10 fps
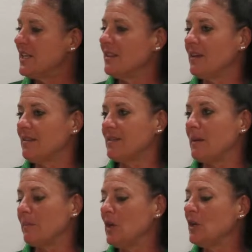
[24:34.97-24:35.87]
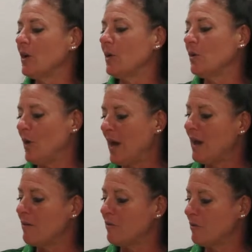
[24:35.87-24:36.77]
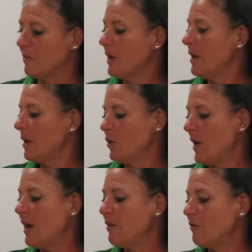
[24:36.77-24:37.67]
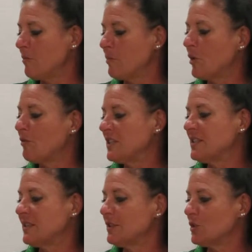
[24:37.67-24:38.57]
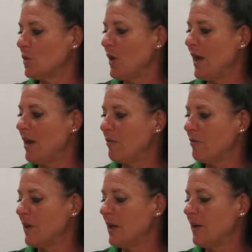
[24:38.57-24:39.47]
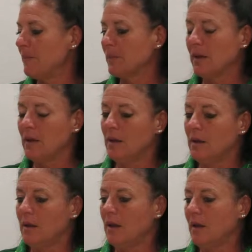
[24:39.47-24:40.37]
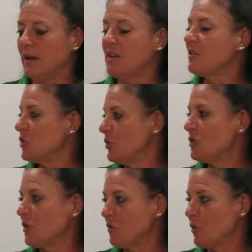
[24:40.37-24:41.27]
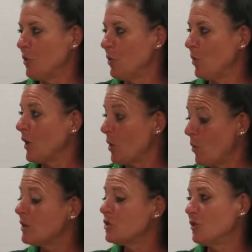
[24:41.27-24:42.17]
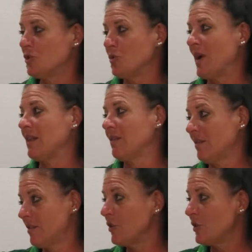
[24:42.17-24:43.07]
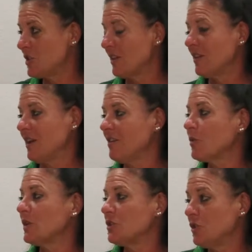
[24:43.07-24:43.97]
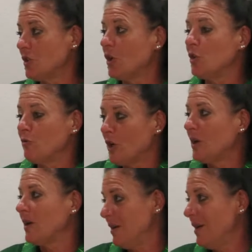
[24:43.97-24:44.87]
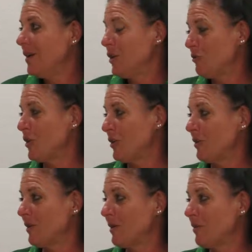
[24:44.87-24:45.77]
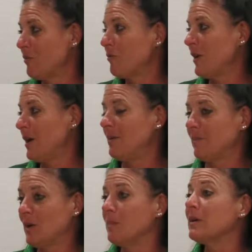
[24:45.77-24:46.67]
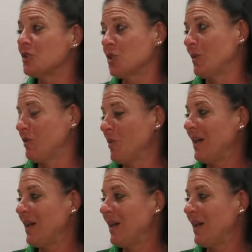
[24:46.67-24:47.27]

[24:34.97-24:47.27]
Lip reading: there's some, you you have provinces or you have institutions who are going to want you to run certain things, which you've got to commit to as well.